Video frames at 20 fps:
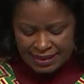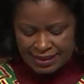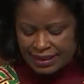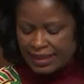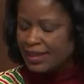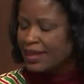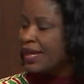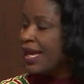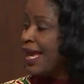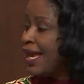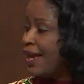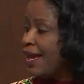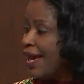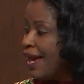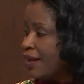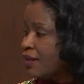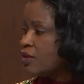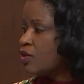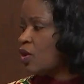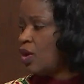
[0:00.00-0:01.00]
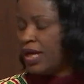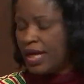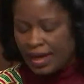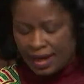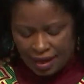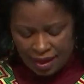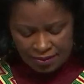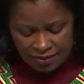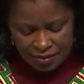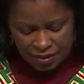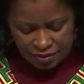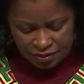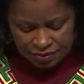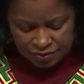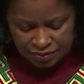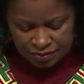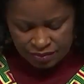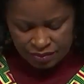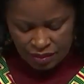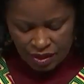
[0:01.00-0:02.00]
and intolerable
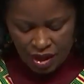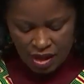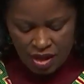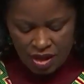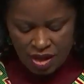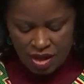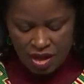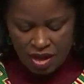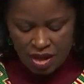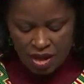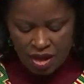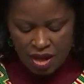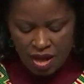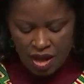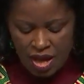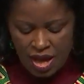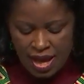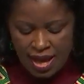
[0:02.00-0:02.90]
disinformation.